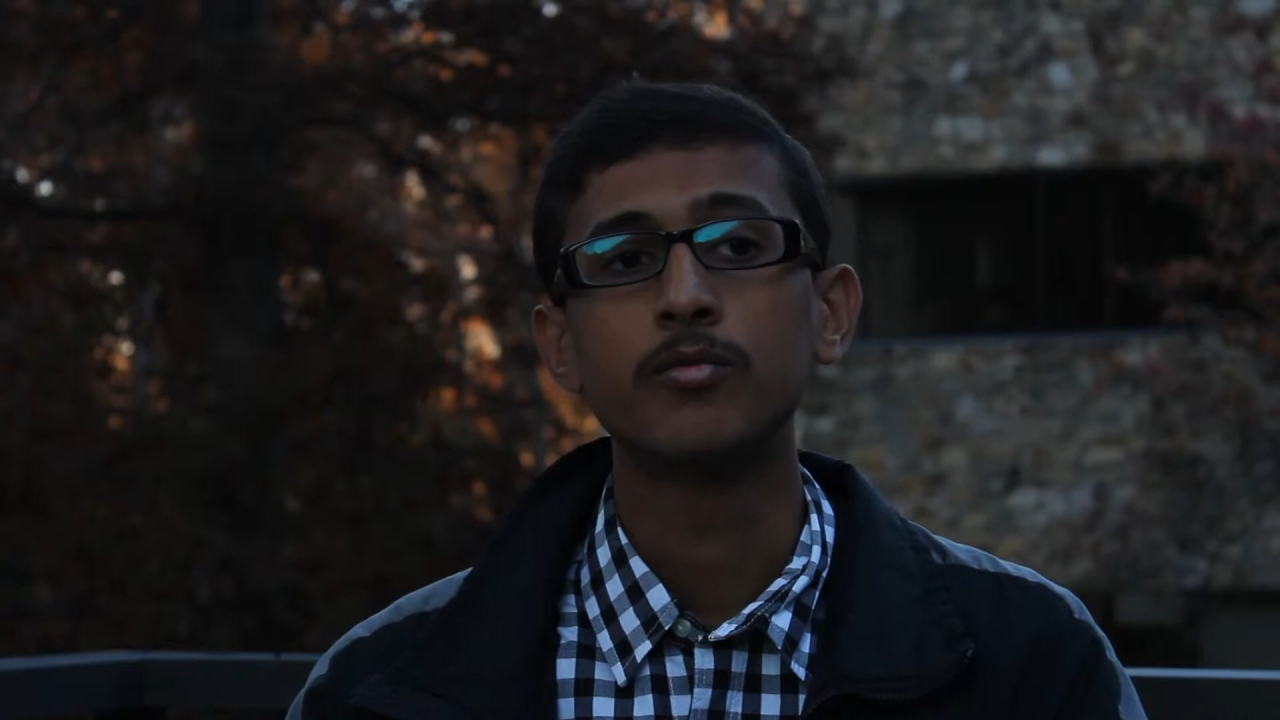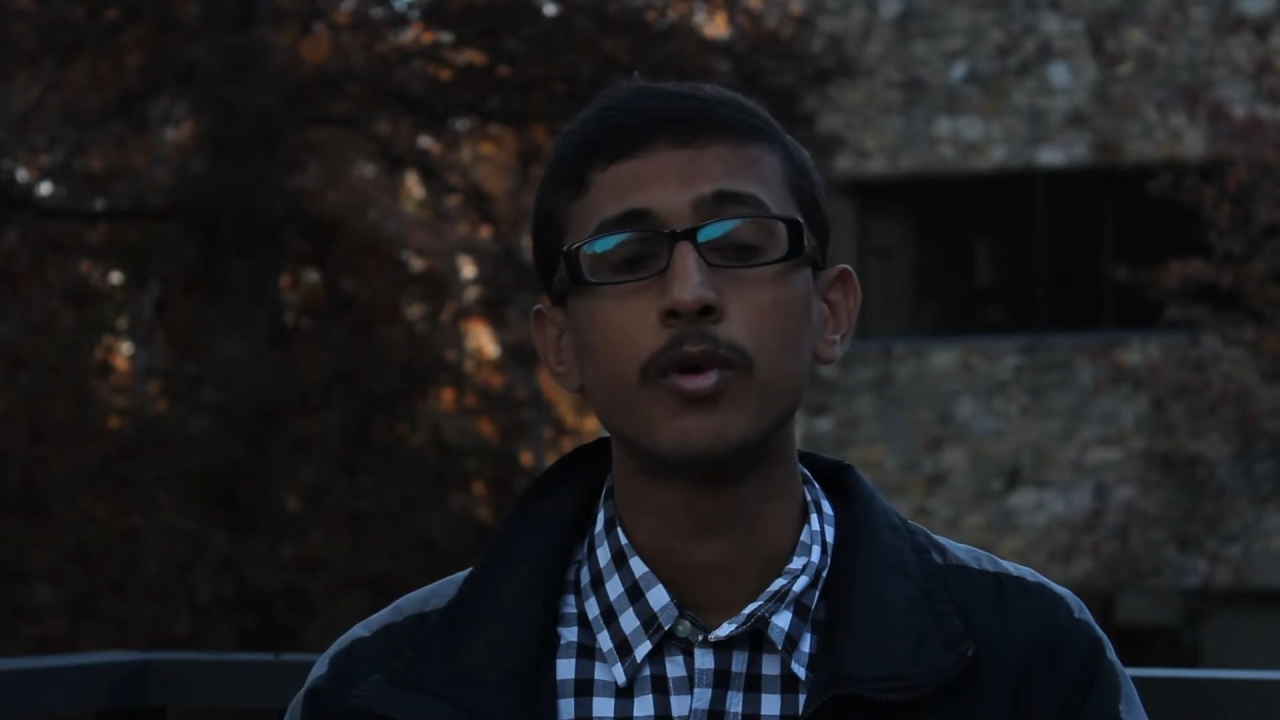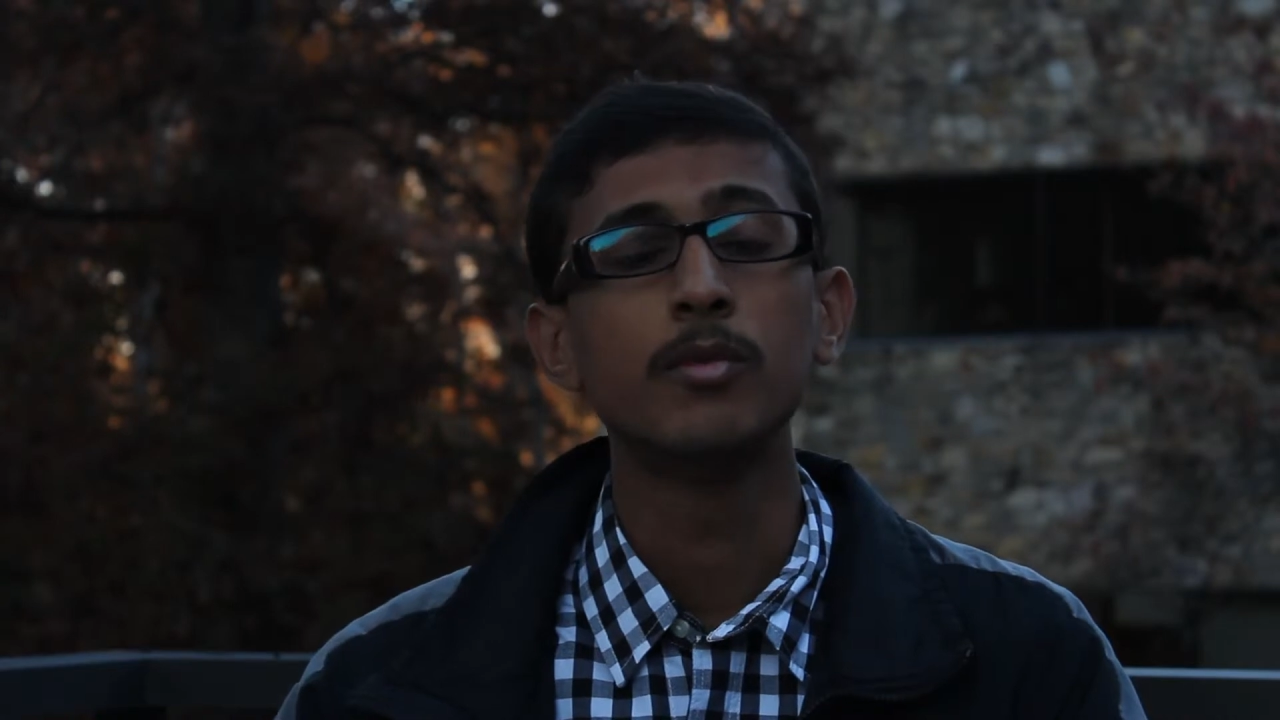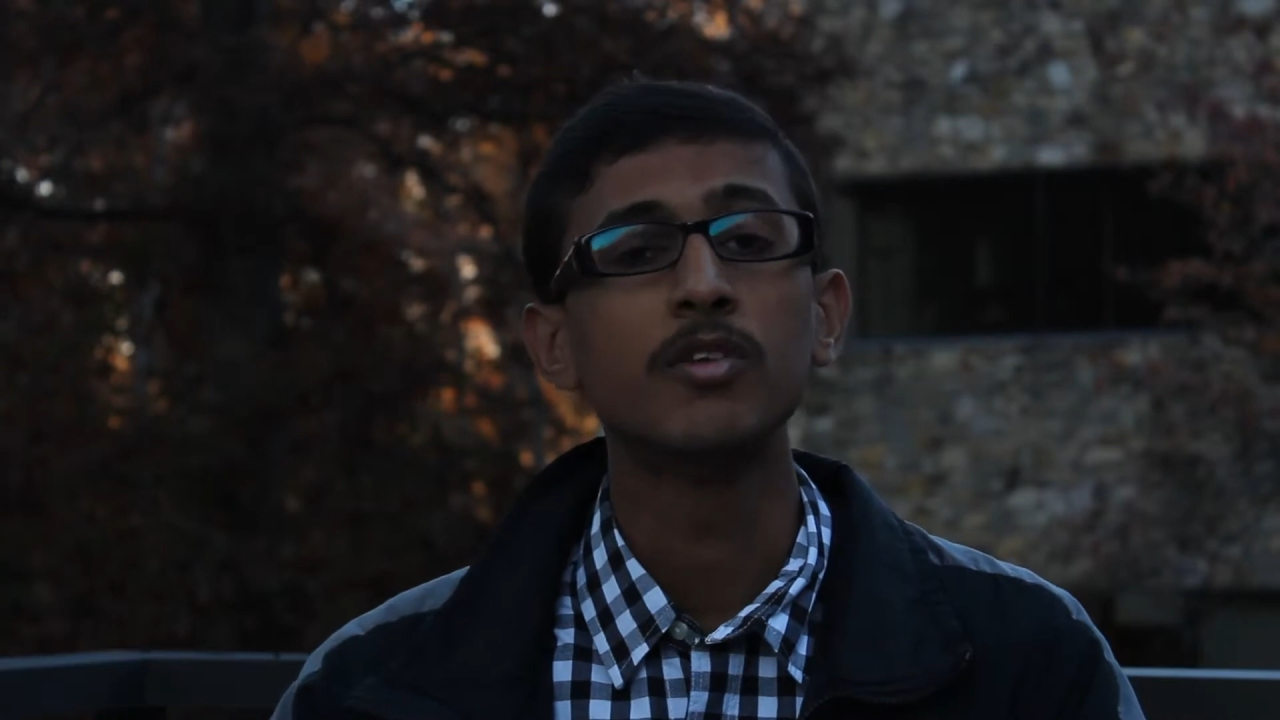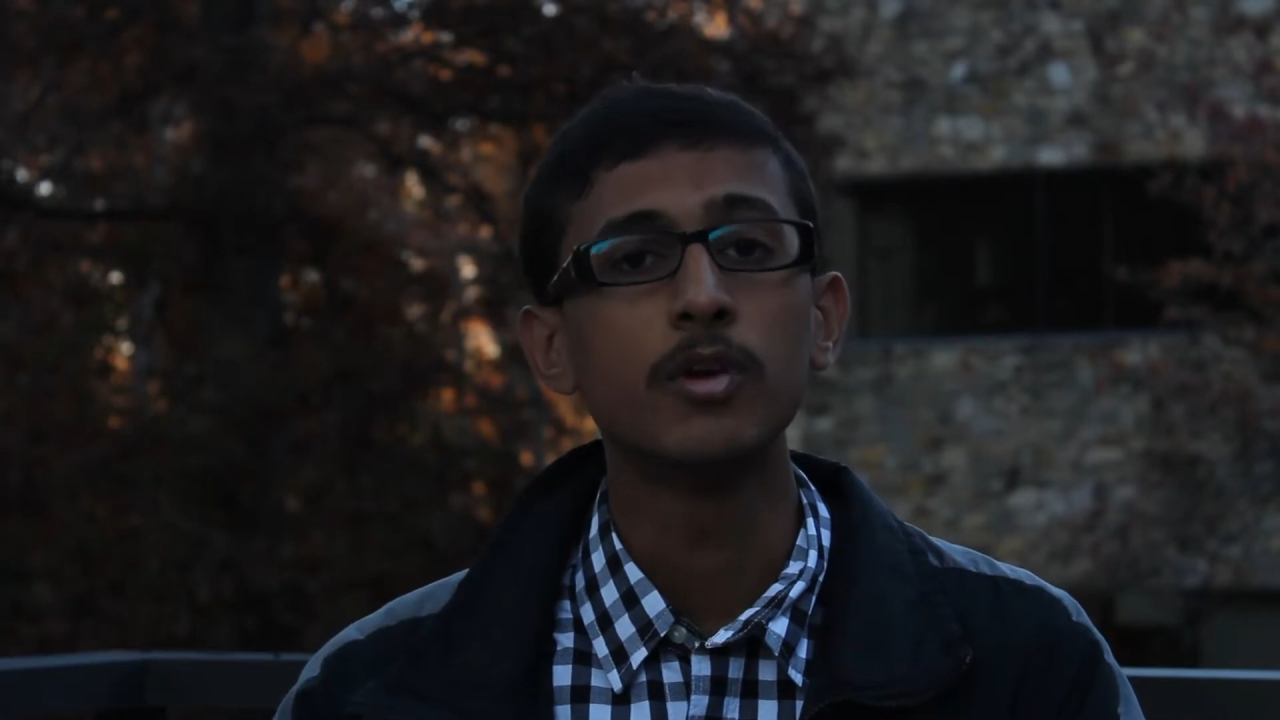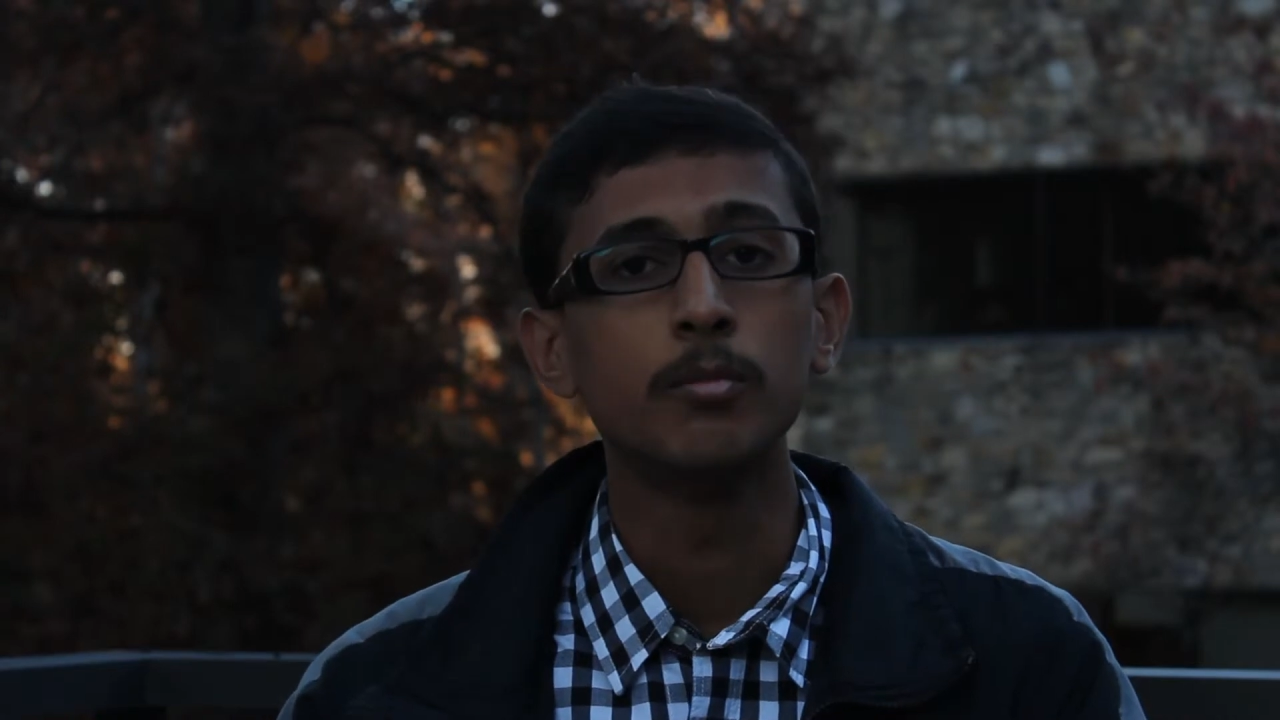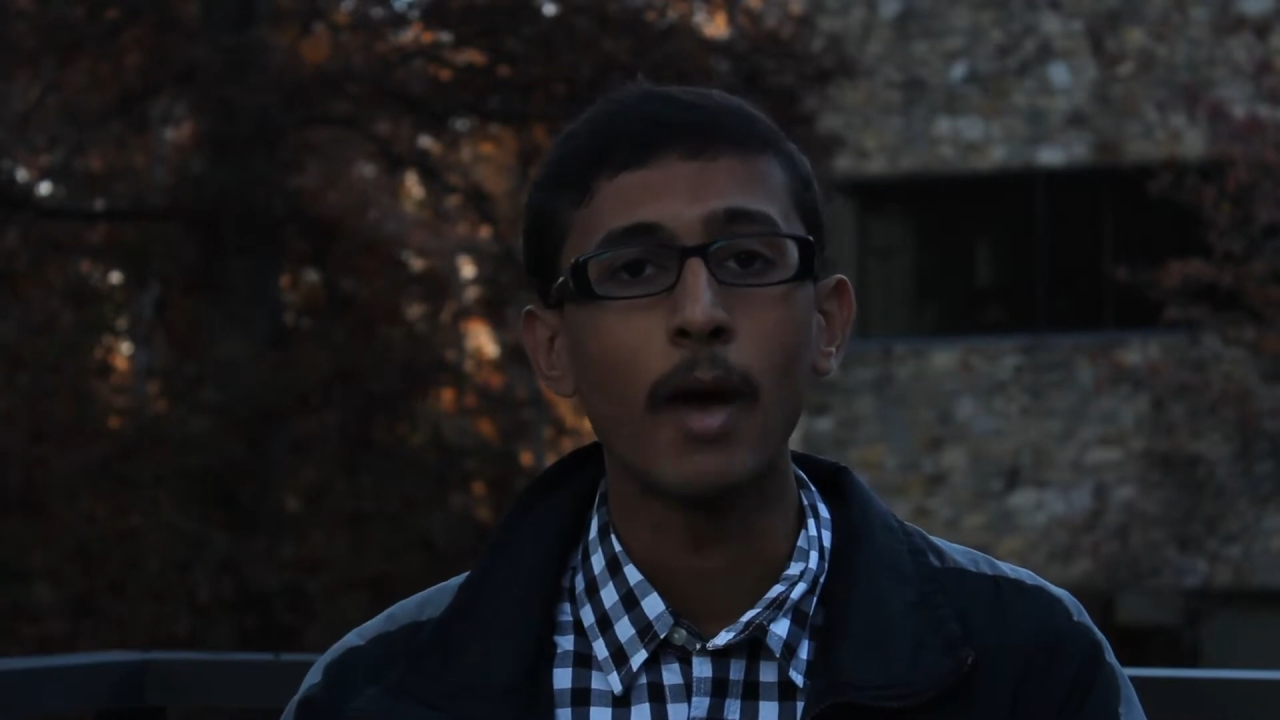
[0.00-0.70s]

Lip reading: from different